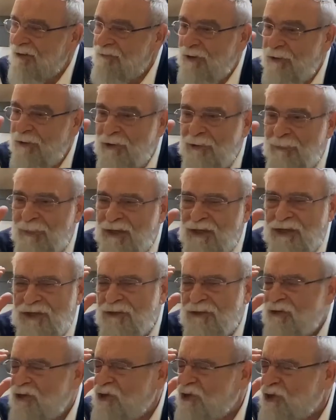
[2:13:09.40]
We would have been
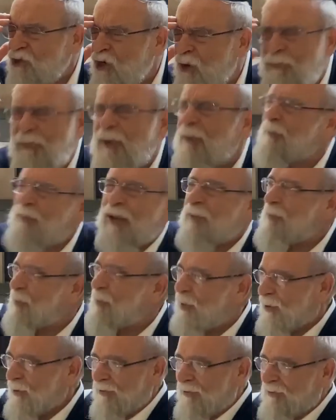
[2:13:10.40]
super
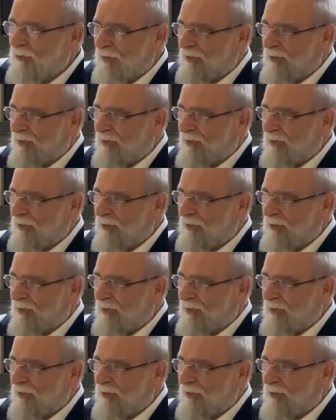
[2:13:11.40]
people